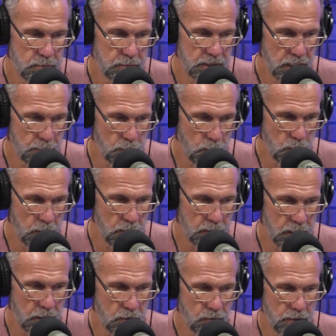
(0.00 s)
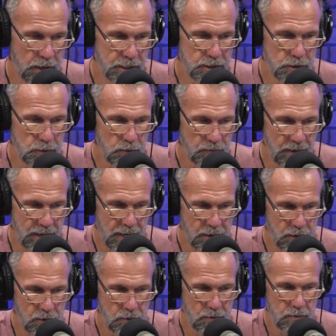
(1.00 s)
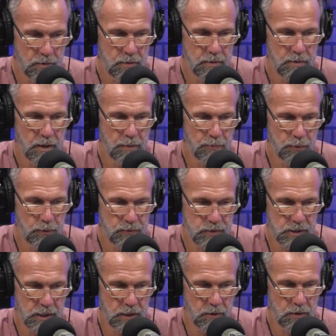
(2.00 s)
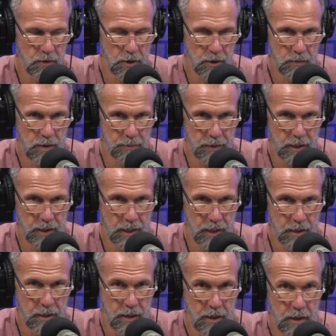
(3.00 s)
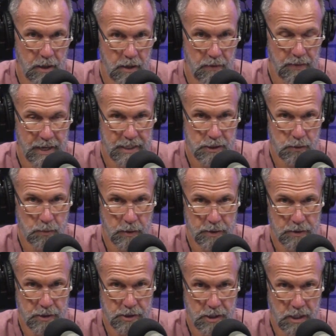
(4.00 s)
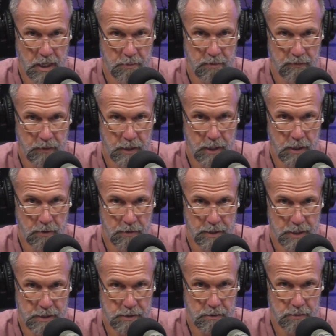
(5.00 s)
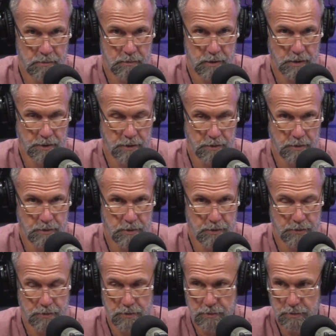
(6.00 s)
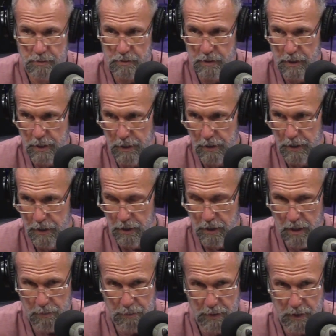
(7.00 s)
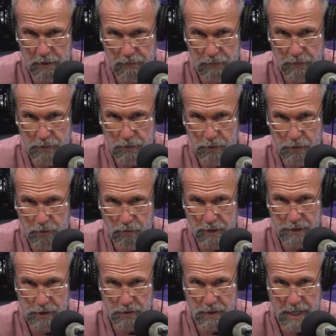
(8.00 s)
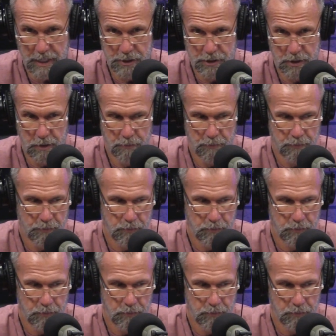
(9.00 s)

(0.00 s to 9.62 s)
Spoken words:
deep work, it creates new value, improves skill, hard to replicate. That's what the job of a leader is in a company, to create strategy.